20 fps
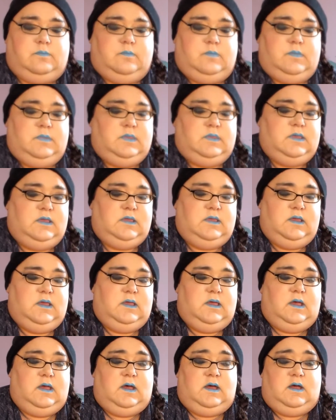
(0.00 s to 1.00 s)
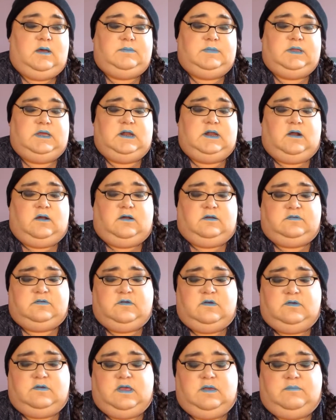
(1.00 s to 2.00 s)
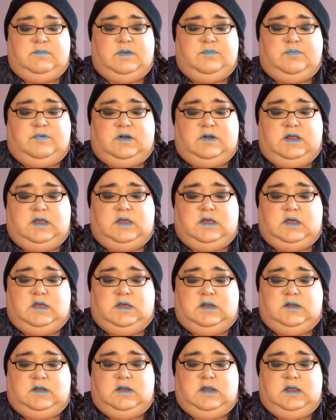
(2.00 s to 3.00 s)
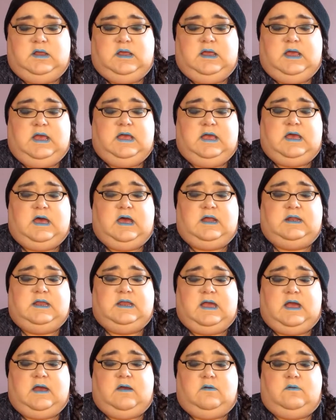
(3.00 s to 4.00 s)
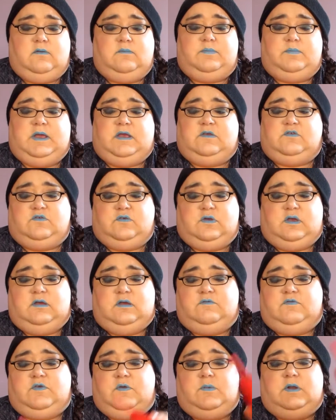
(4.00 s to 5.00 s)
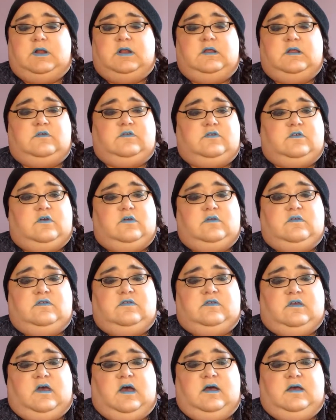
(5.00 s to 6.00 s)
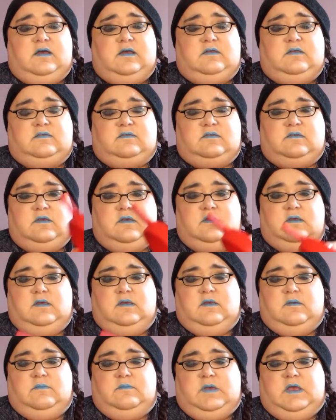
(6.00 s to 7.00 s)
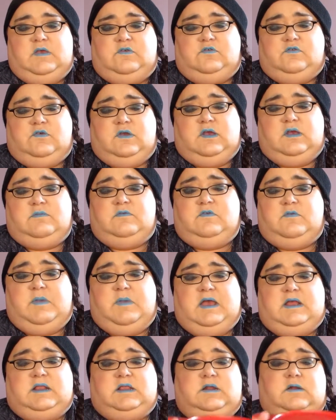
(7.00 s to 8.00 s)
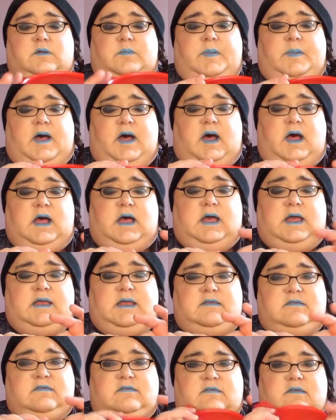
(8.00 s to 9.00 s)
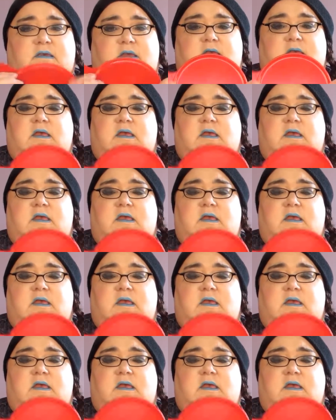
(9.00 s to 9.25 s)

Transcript: It also can be pretty good at cutting out pastry if you want a certain size pastry to make little pies.